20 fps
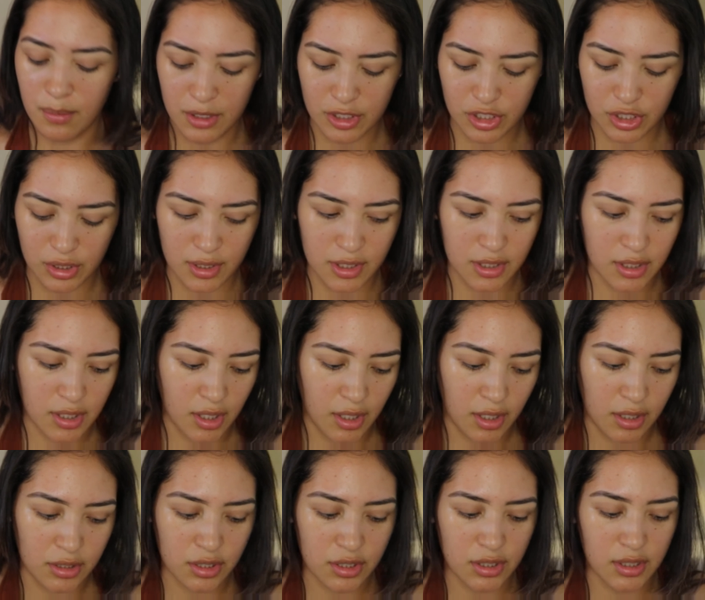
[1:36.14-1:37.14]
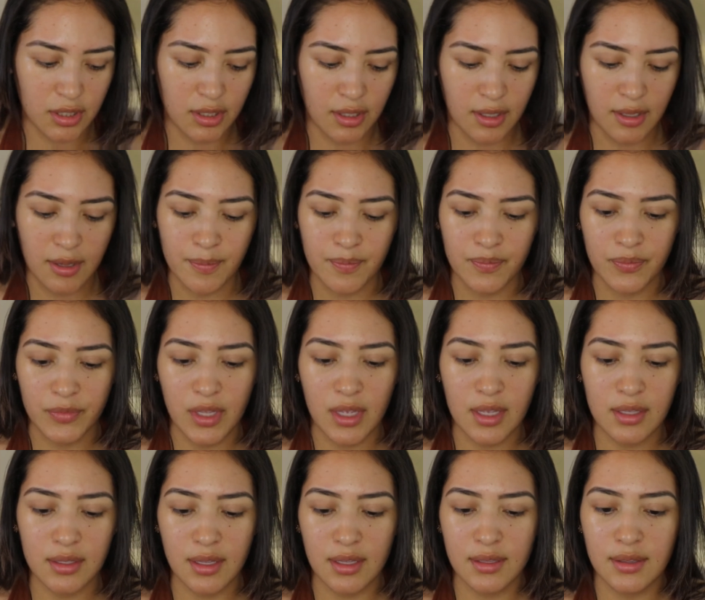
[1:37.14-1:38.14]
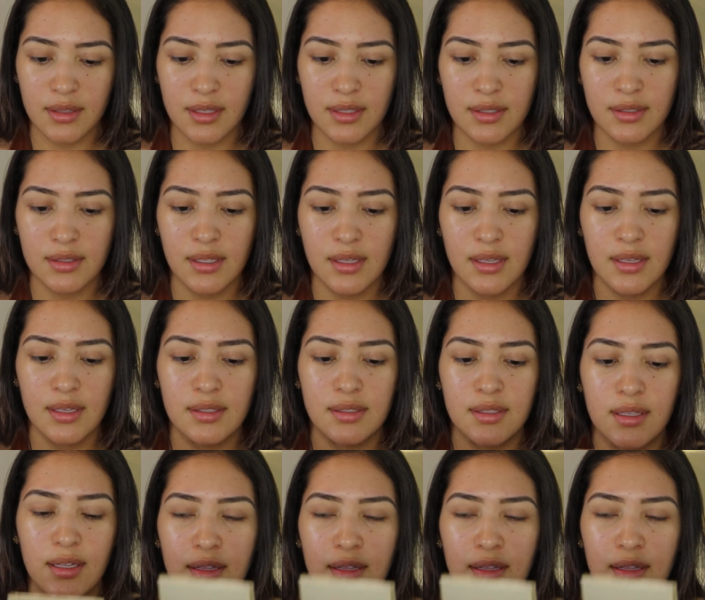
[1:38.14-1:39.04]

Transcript: much untouched. And then this is